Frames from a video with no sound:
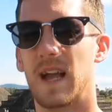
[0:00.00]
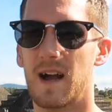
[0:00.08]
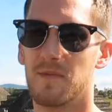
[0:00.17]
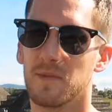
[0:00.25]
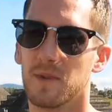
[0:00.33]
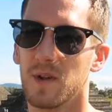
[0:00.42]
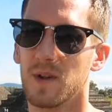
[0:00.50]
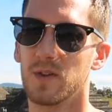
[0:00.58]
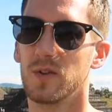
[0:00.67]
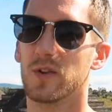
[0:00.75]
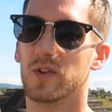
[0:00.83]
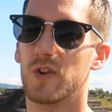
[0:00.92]
like that.
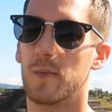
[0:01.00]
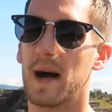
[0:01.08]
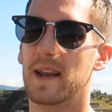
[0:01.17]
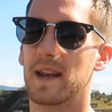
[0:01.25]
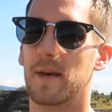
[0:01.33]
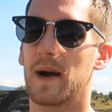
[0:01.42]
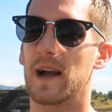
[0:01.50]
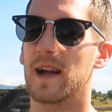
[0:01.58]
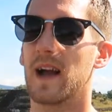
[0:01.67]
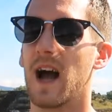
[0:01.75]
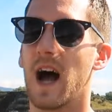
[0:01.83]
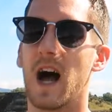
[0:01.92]
Not too bad anyway.
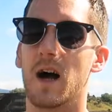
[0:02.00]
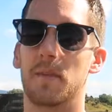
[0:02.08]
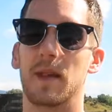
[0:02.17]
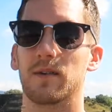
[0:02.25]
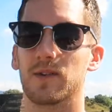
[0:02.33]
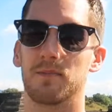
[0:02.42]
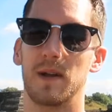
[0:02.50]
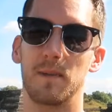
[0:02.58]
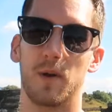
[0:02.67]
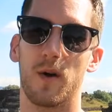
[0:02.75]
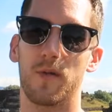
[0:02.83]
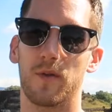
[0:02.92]
There were some
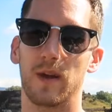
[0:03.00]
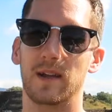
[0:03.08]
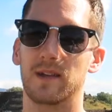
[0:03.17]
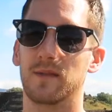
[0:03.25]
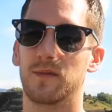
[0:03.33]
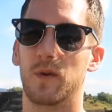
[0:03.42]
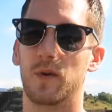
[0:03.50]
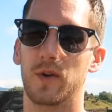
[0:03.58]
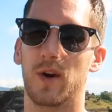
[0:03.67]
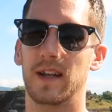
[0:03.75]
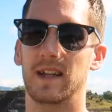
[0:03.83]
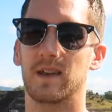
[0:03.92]
people offering for
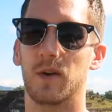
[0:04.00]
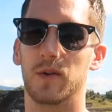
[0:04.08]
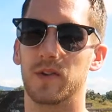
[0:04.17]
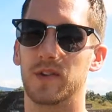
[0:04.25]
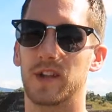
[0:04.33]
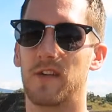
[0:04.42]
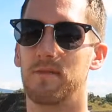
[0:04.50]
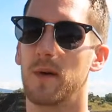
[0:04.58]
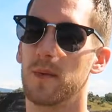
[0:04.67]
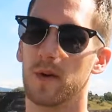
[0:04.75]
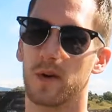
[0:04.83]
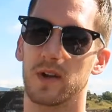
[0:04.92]
guided tours and stuff,
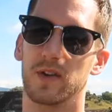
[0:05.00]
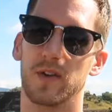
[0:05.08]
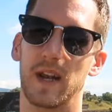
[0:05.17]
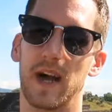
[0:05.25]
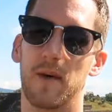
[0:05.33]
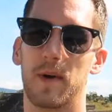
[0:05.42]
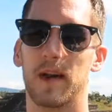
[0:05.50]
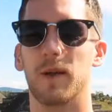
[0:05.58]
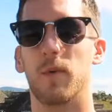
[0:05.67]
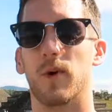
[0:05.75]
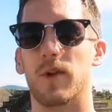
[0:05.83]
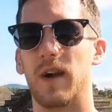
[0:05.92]
but we're not going to do that. We're going
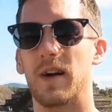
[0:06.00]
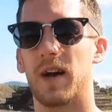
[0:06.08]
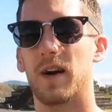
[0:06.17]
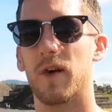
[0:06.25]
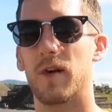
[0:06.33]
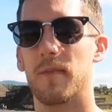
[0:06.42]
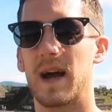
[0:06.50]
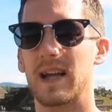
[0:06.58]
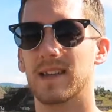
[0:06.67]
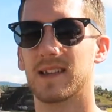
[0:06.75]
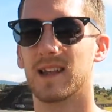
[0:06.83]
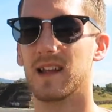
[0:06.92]
to walk around at our own
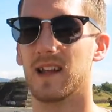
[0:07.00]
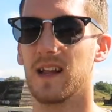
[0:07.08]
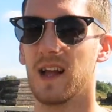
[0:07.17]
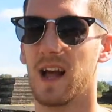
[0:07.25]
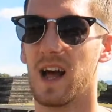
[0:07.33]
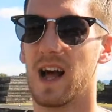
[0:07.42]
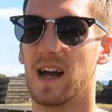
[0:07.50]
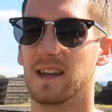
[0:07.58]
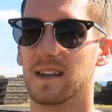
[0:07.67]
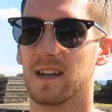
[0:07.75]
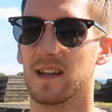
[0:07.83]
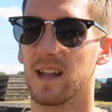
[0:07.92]
pace.
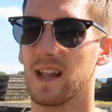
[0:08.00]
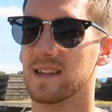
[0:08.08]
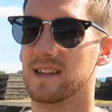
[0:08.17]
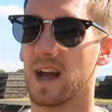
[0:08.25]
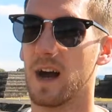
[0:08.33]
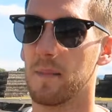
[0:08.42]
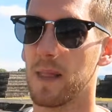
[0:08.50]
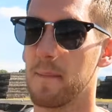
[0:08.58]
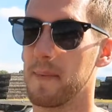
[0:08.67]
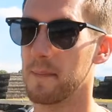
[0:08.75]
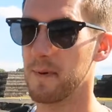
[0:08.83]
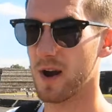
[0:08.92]
And let's get up
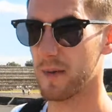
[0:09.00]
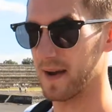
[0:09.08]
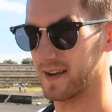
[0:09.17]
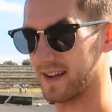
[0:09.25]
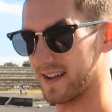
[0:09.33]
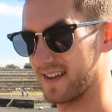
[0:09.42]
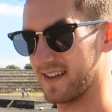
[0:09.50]
that big pyramid.